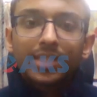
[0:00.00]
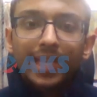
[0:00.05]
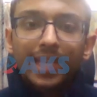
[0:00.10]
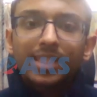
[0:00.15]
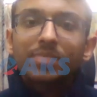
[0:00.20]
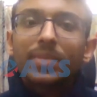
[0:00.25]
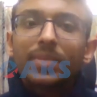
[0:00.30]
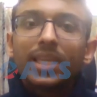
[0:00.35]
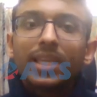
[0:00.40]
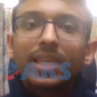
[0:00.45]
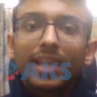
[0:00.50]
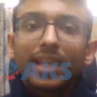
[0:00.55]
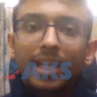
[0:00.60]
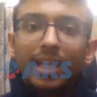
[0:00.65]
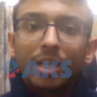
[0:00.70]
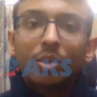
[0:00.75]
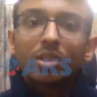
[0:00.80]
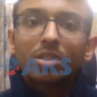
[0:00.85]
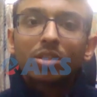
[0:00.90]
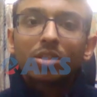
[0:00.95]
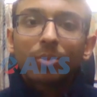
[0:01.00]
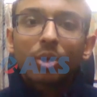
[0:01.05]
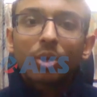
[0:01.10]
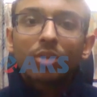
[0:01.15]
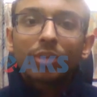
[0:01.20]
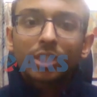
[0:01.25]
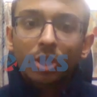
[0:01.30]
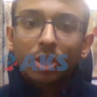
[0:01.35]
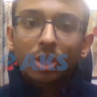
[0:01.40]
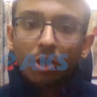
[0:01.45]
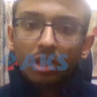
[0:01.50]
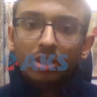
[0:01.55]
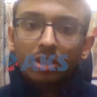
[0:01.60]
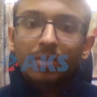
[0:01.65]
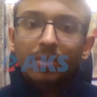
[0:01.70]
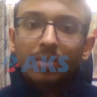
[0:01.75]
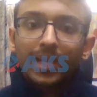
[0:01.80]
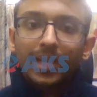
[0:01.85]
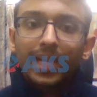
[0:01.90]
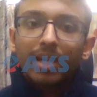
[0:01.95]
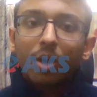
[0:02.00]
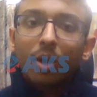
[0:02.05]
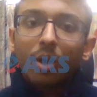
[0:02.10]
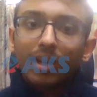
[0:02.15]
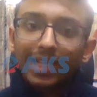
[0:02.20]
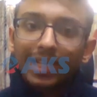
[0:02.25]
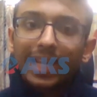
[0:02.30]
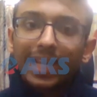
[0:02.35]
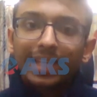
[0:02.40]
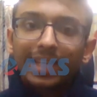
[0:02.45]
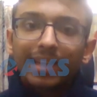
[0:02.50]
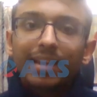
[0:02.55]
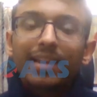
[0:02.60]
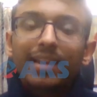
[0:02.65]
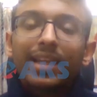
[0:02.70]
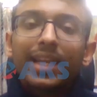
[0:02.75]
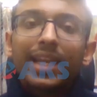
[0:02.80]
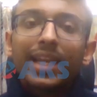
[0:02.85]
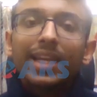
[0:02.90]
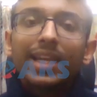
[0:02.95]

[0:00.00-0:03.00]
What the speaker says: chess being an indoor sport which could also be played online,